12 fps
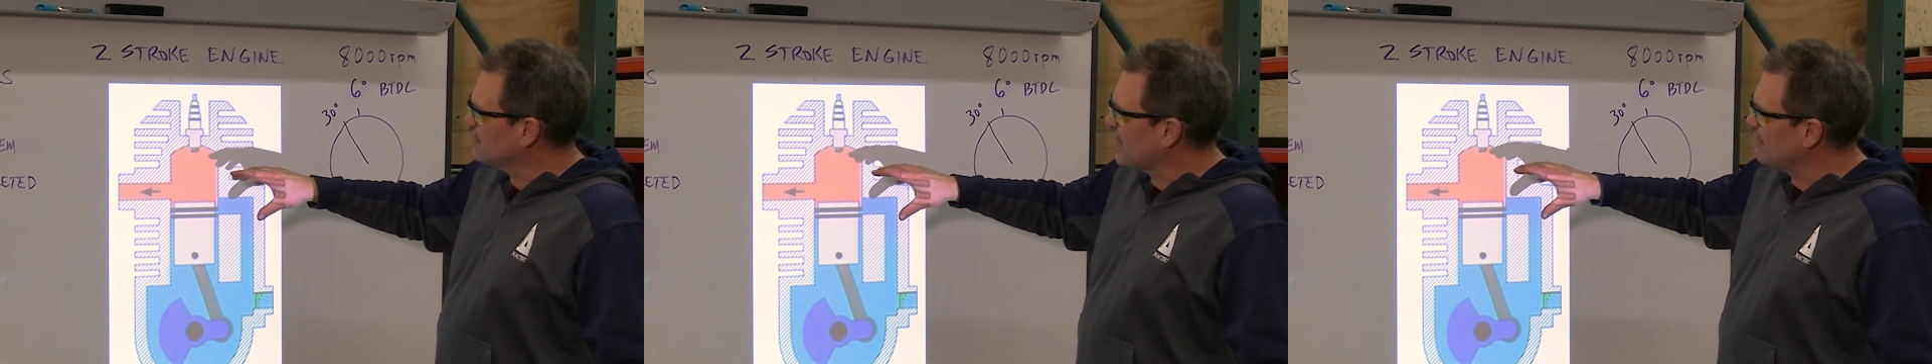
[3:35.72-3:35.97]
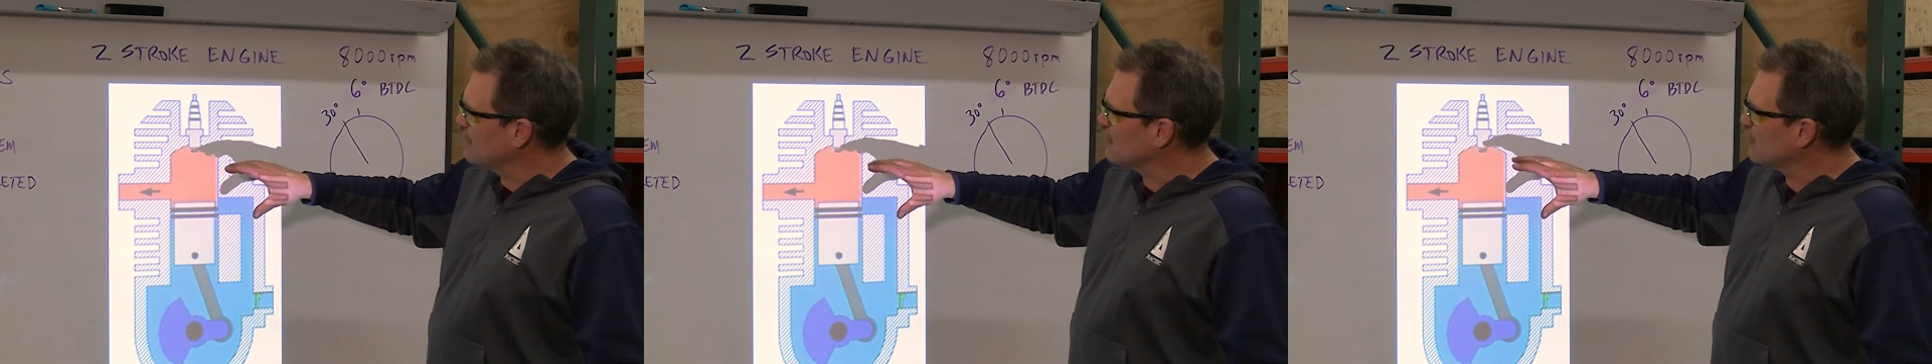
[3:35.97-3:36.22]

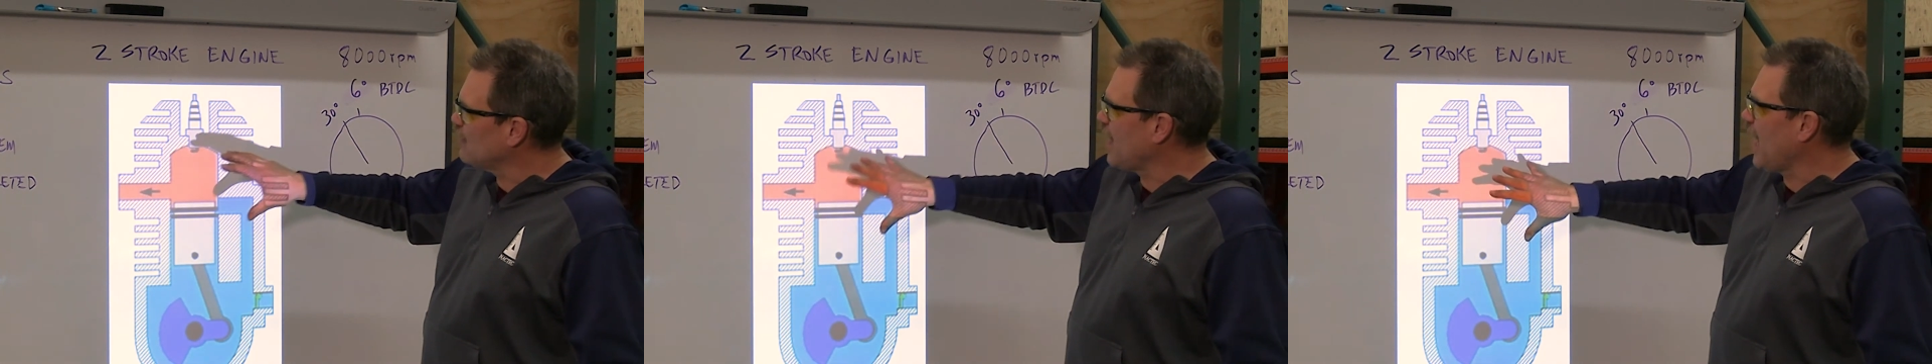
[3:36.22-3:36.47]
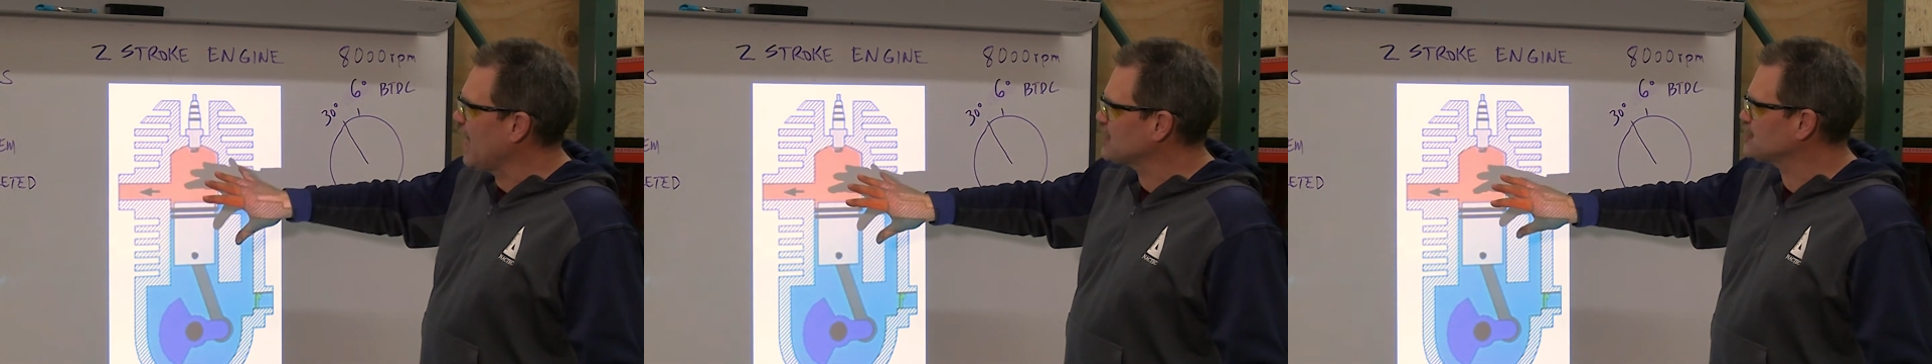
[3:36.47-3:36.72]
chemical
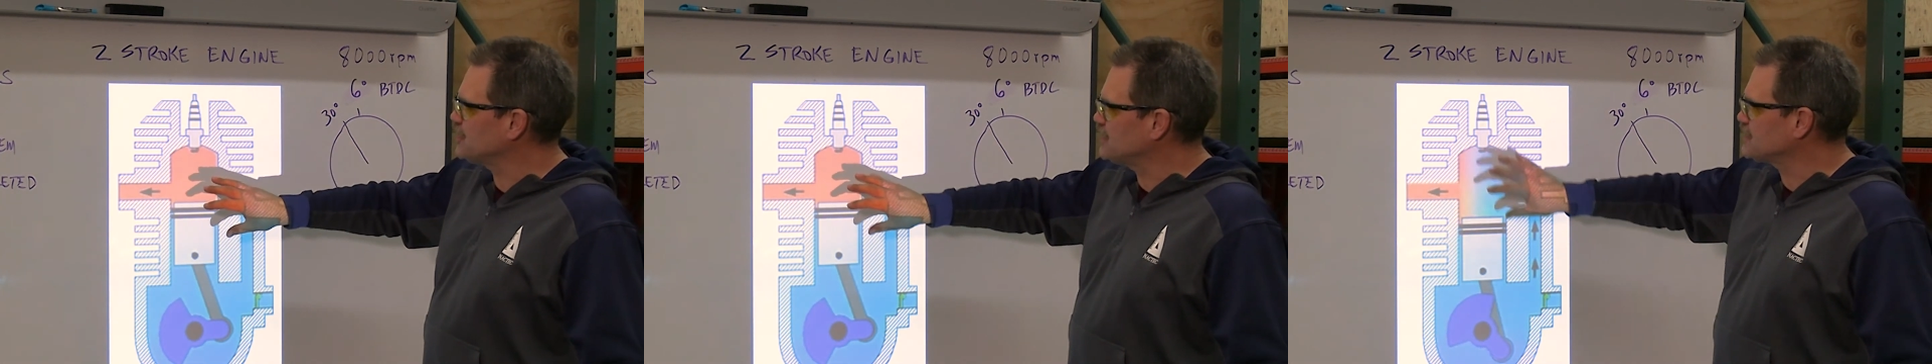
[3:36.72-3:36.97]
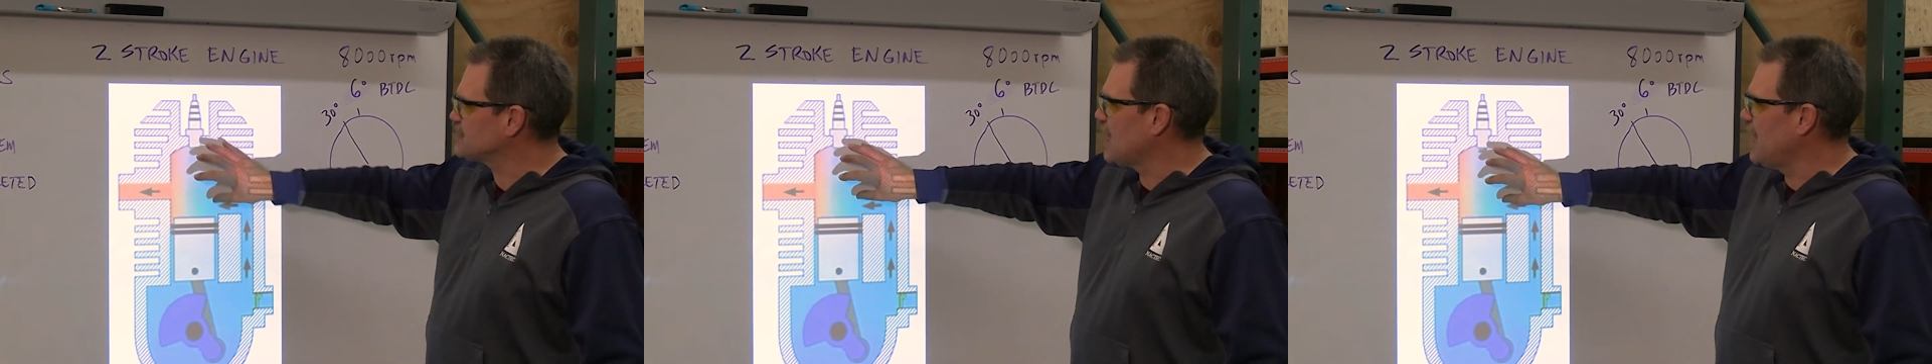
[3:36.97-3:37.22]
reaction
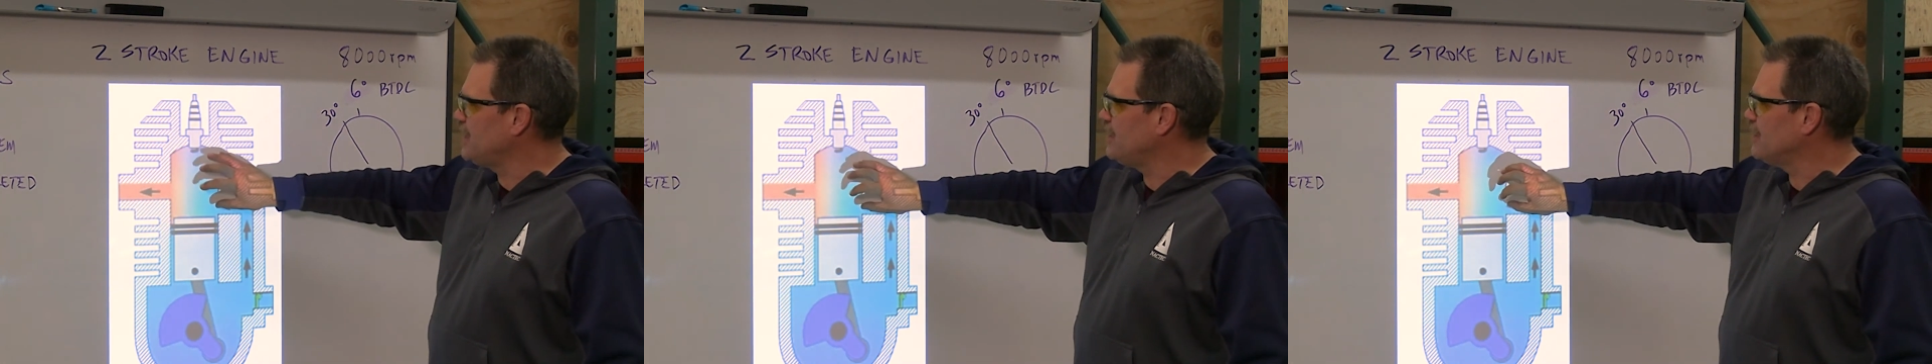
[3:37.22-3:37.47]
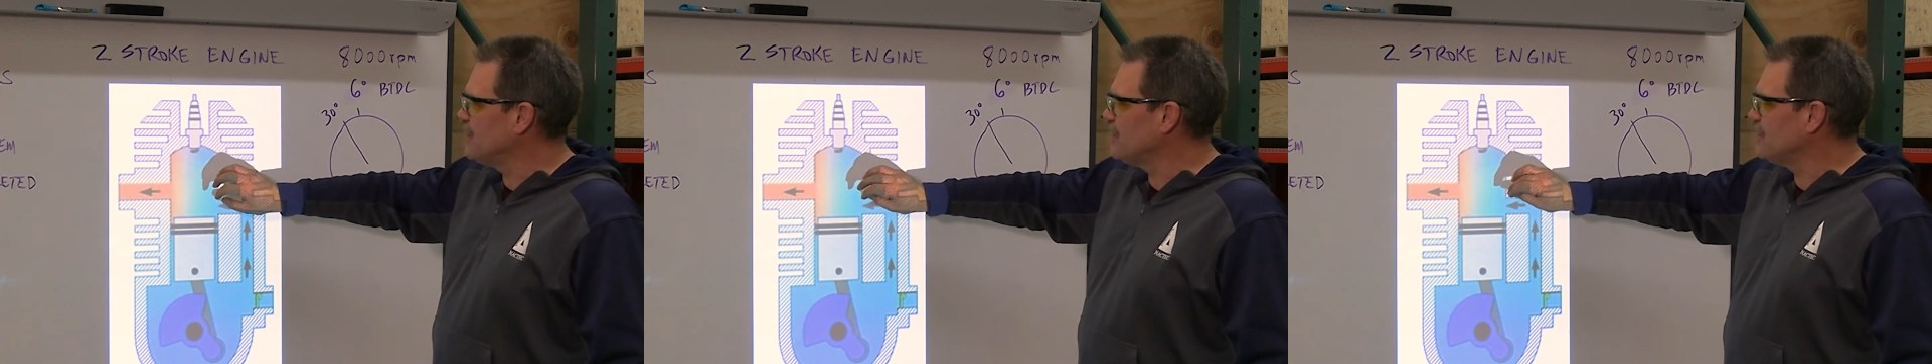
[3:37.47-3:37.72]
inside
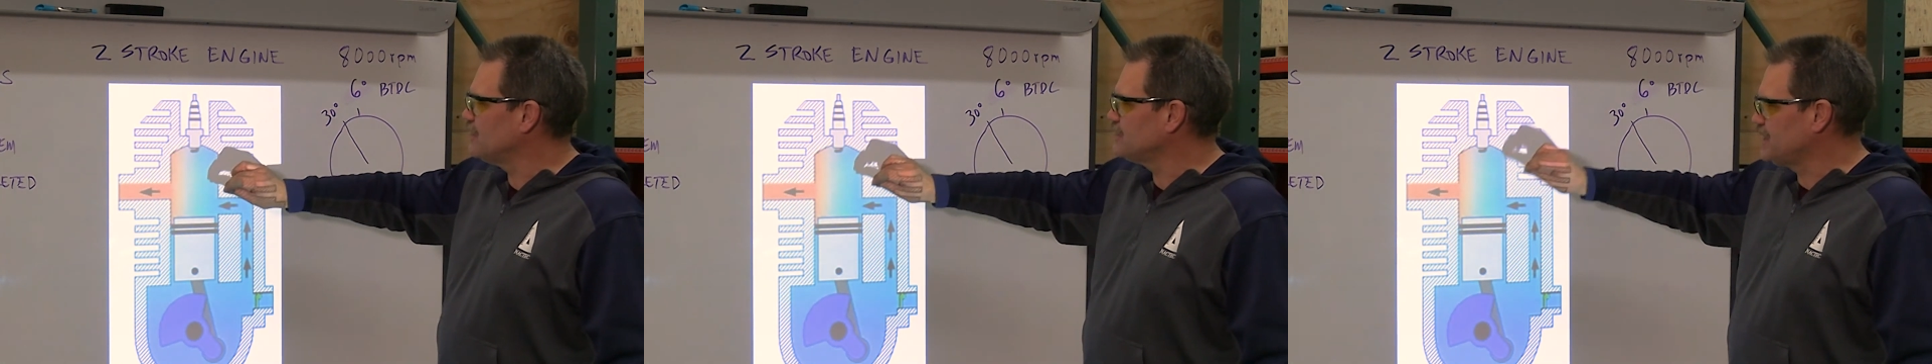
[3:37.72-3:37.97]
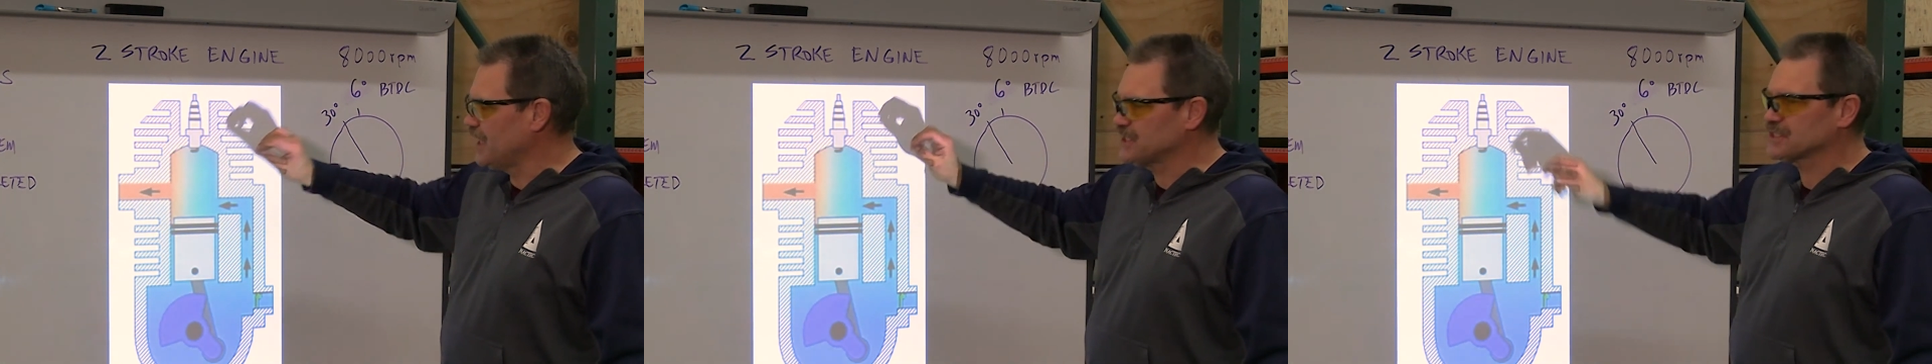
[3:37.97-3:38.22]
here
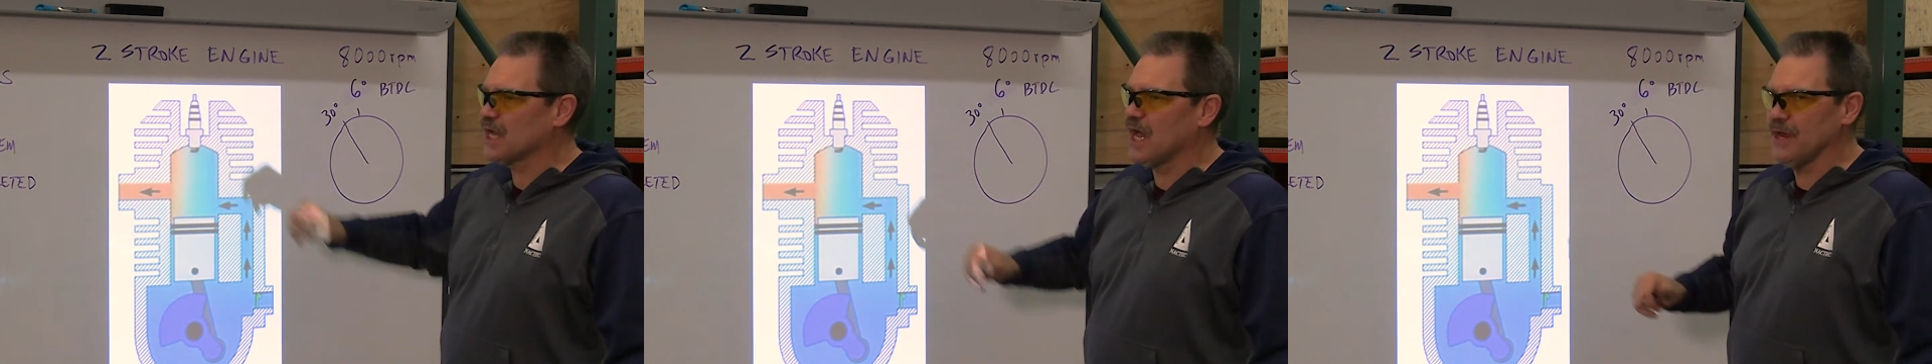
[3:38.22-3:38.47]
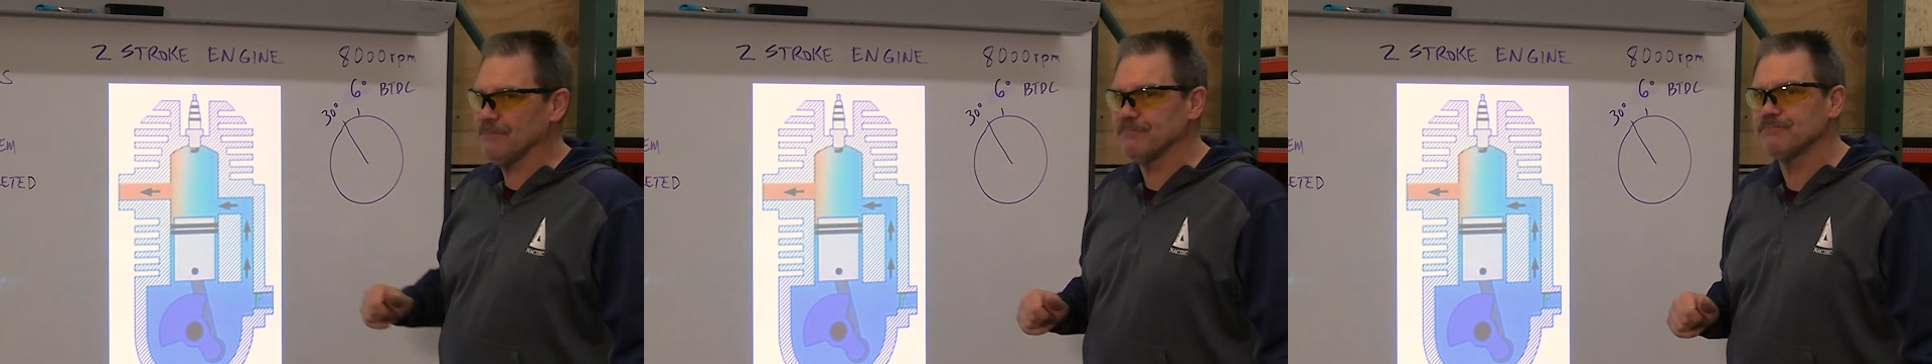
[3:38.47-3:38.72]
takes
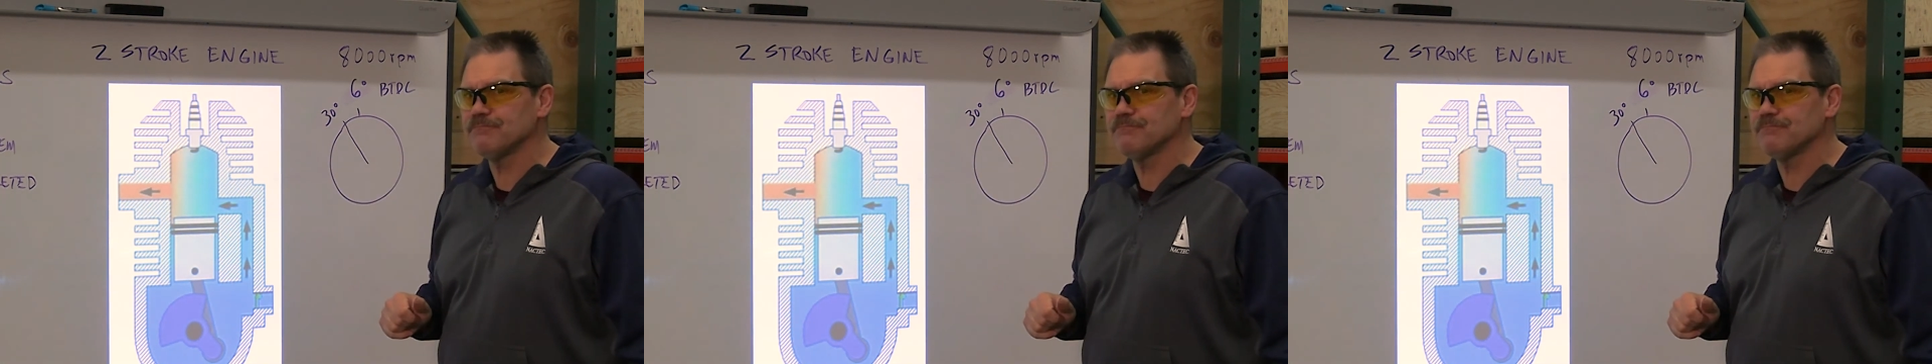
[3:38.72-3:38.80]
time.